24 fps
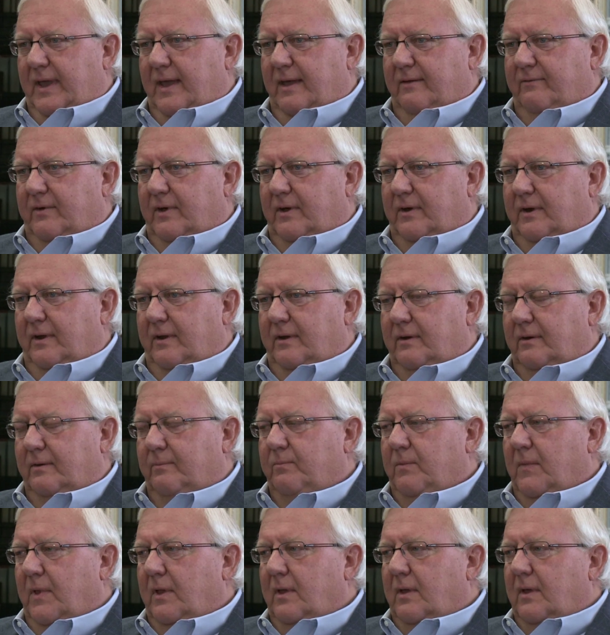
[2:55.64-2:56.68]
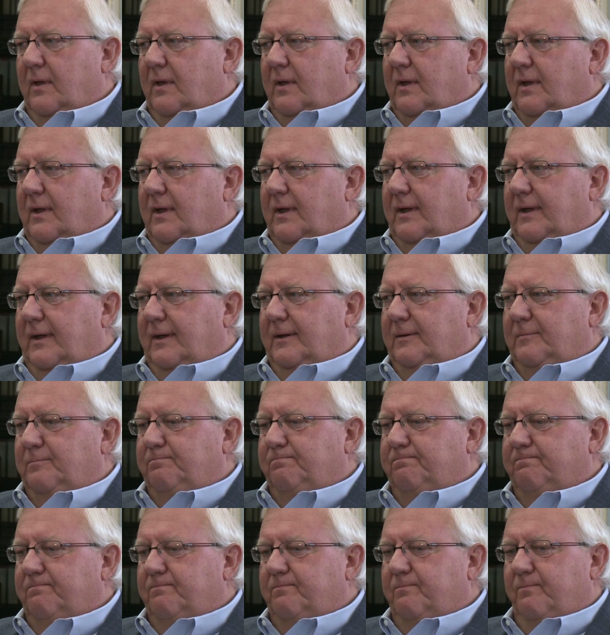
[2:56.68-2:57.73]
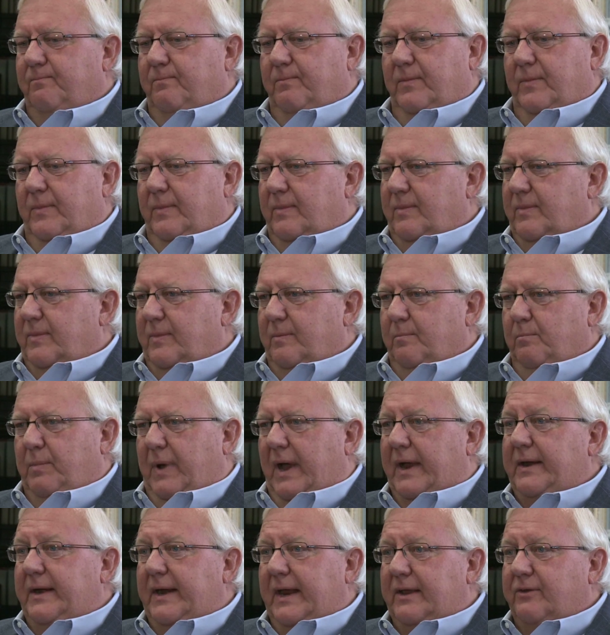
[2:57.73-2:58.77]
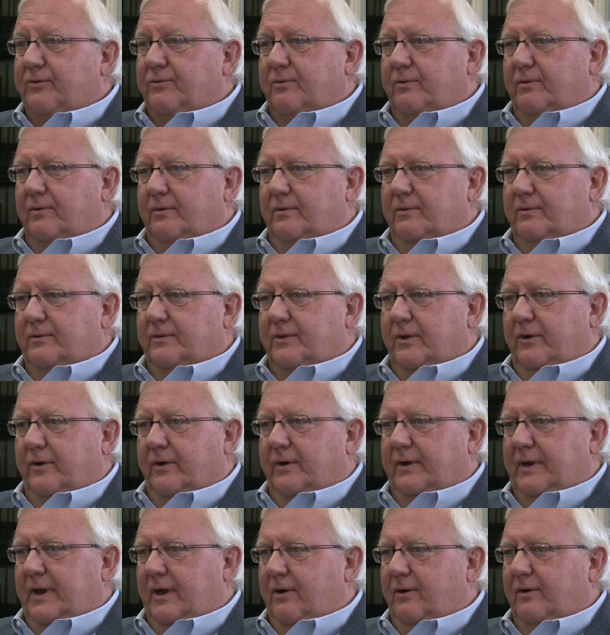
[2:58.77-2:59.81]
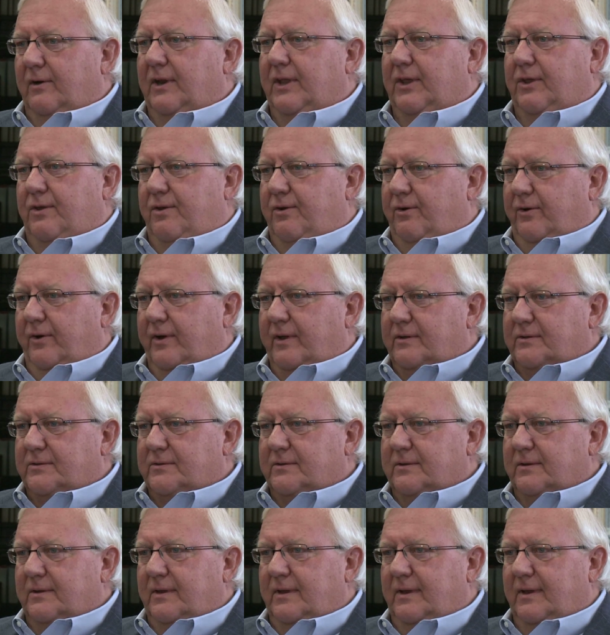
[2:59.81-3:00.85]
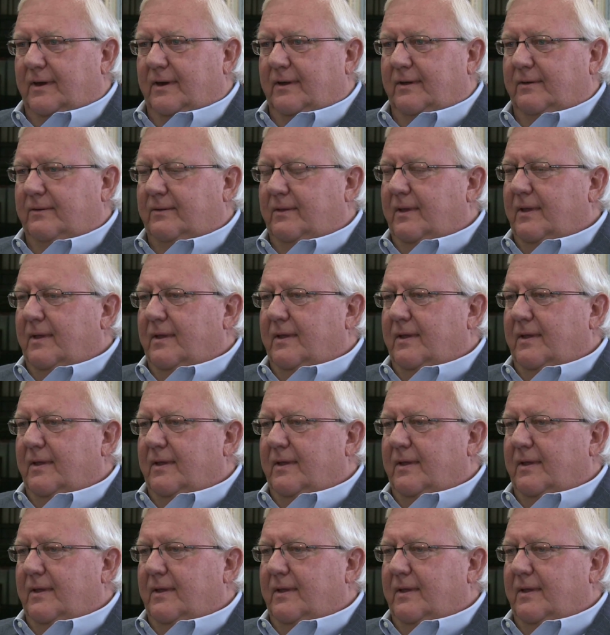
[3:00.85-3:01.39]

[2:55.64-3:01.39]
have out here, um, by nature, they're inherently curious. You know,